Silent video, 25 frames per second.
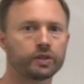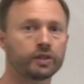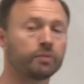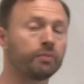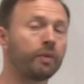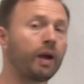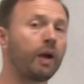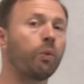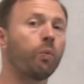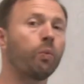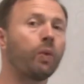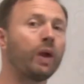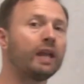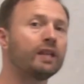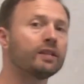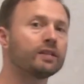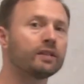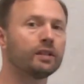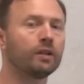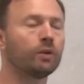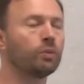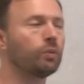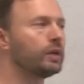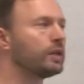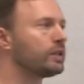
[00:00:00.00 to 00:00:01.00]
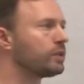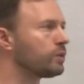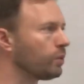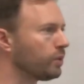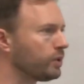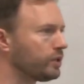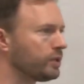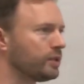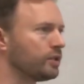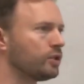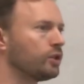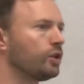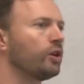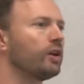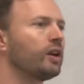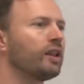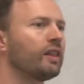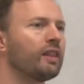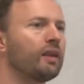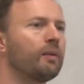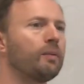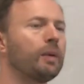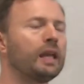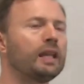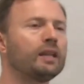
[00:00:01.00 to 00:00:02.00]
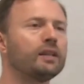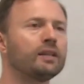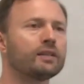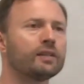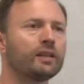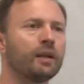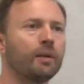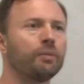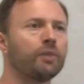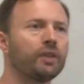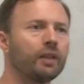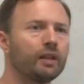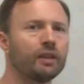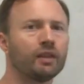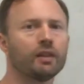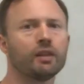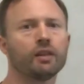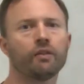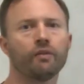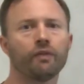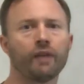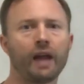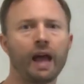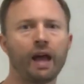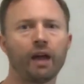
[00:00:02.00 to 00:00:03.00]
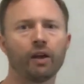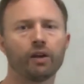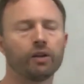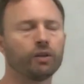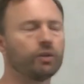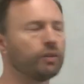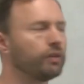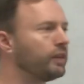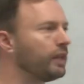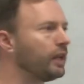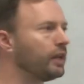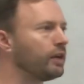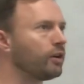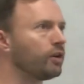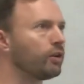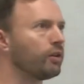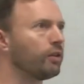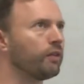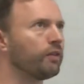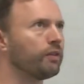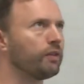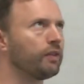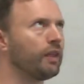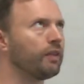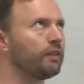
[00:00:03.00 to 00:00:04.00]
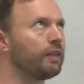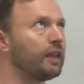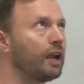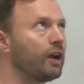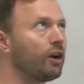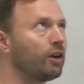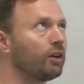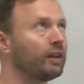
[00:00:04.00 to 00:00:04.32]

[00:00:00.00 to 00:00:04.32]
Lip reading: by wasting resources, turning them into something that they are